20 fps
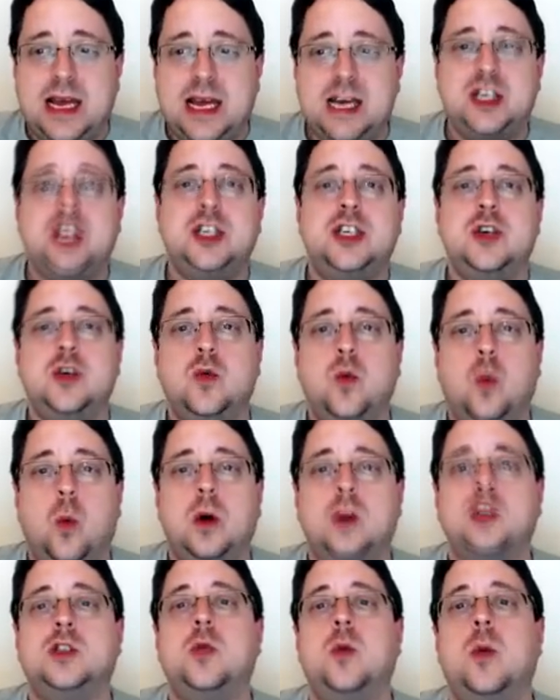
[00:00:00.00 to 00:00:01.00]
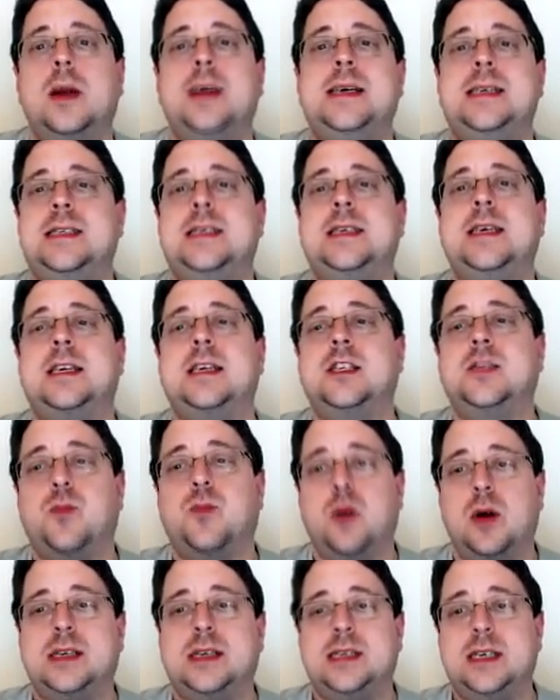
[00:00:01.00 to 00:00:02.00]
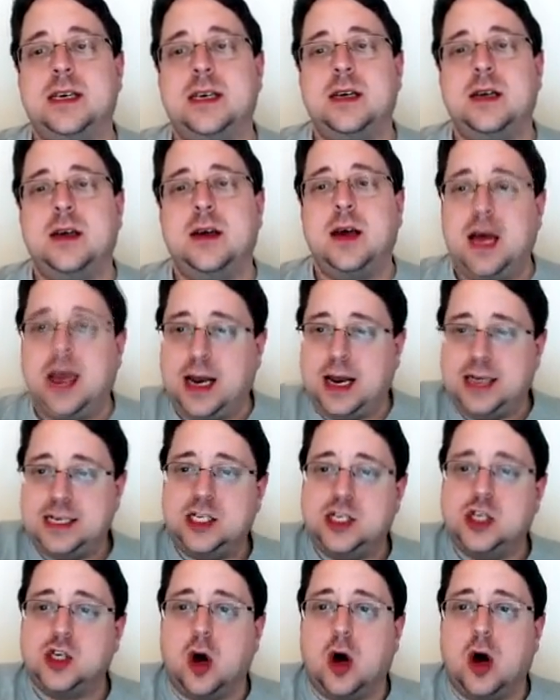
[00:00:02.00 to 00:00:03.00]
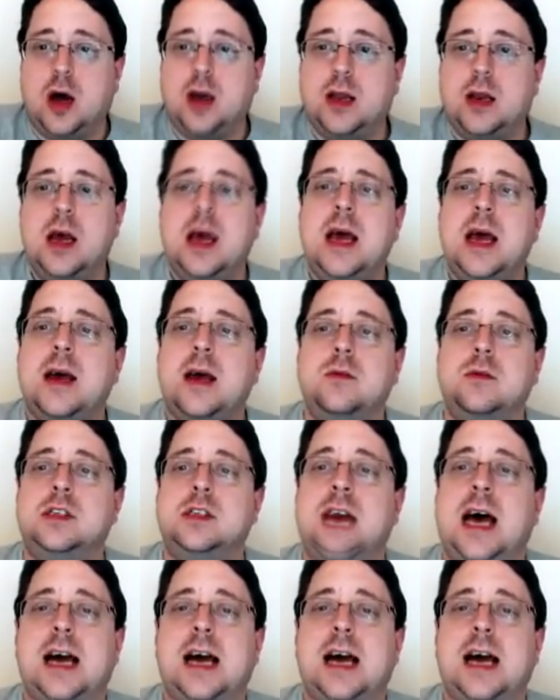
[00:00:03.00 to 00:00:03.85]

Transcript: issue 126 printed and I saw it, it was